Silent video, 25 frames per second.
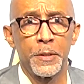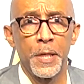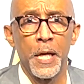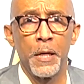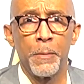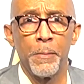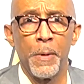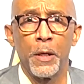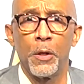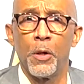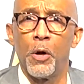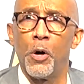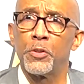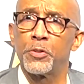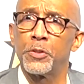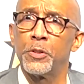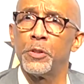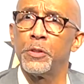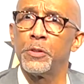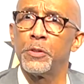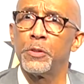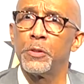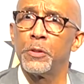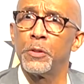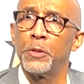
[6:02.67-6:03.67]
take my
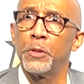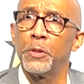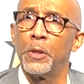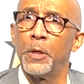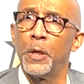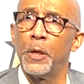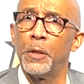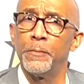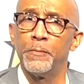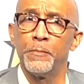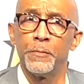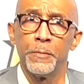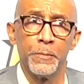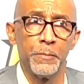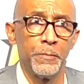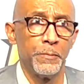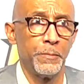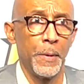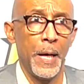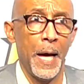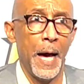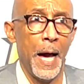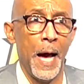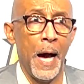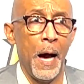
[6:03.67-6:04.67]
losses.
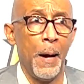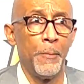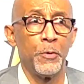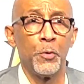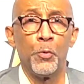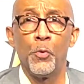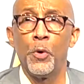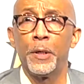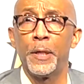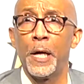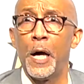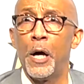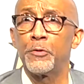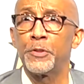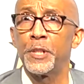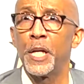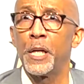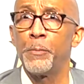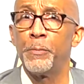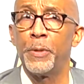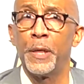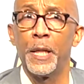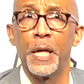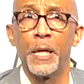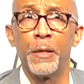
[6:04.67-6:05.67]
I'm the one, I'll
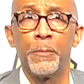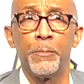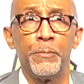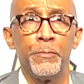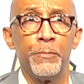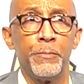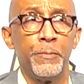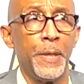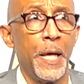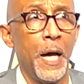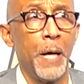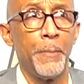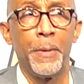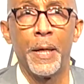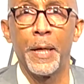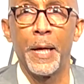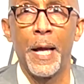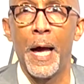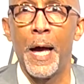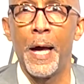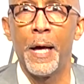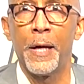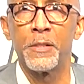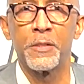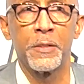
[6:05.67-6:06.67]
take blame, not my
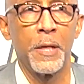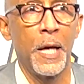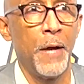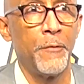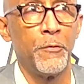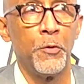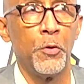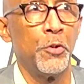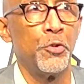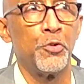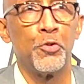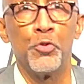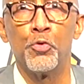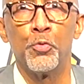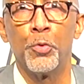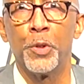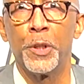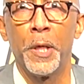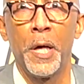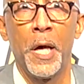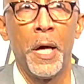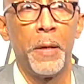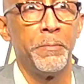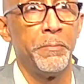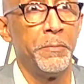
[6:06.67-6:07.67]
guys. I have no issues with
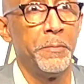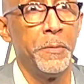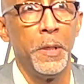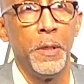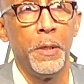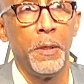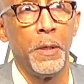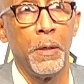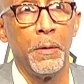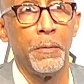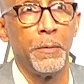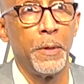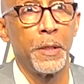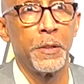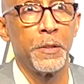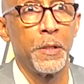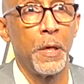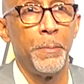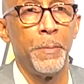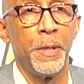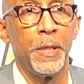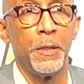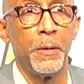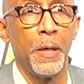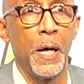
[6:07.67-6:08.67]
that. Like,
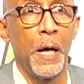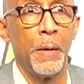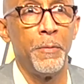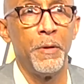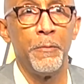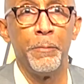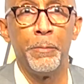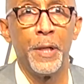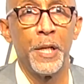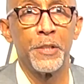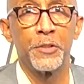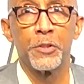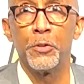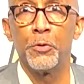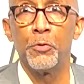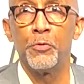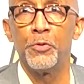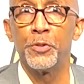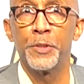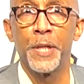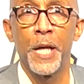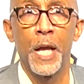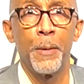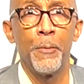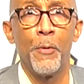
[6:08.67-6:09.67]
I've been blessed to do
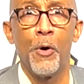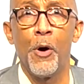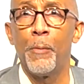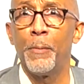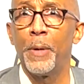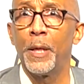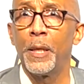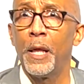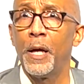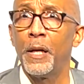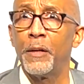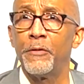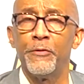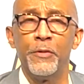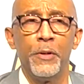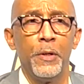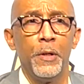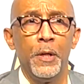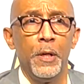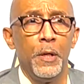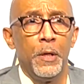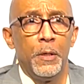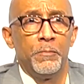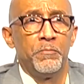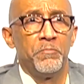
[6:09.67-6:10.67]
this game all my life.
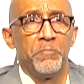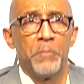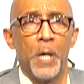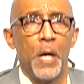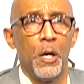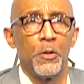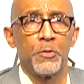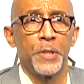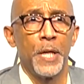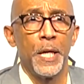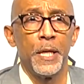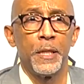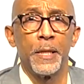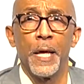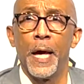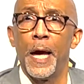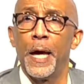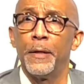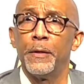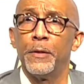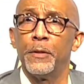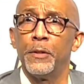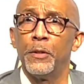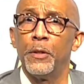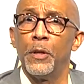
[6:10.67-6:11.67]
I'll take that,
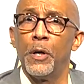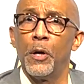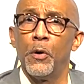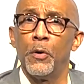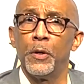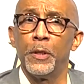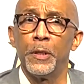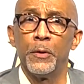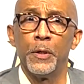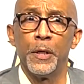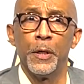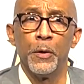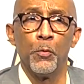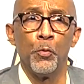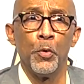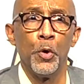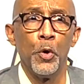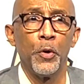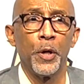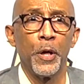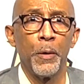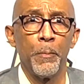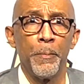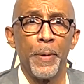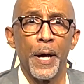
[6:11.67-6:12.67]
you know, and
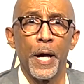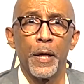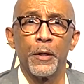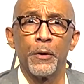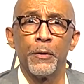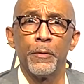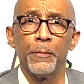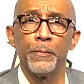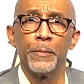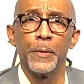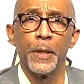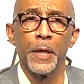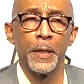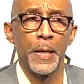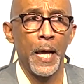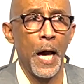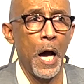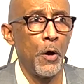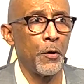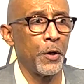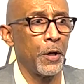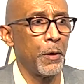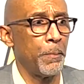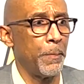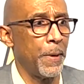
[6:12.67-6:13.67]
we'll get better, and
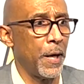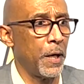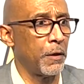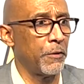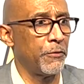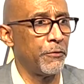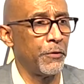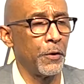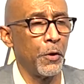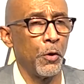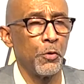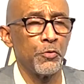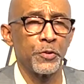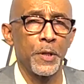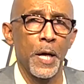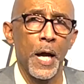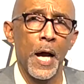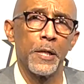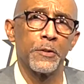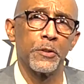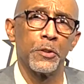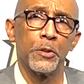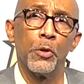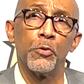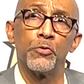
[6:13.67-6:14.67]
I'll get better for those
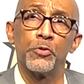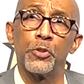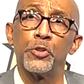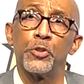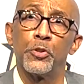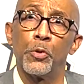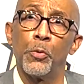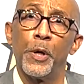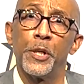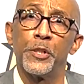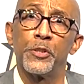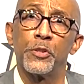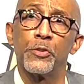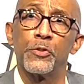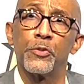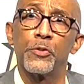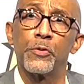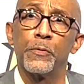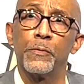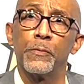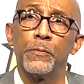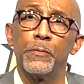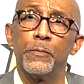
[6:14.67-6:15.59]
guys in those situations.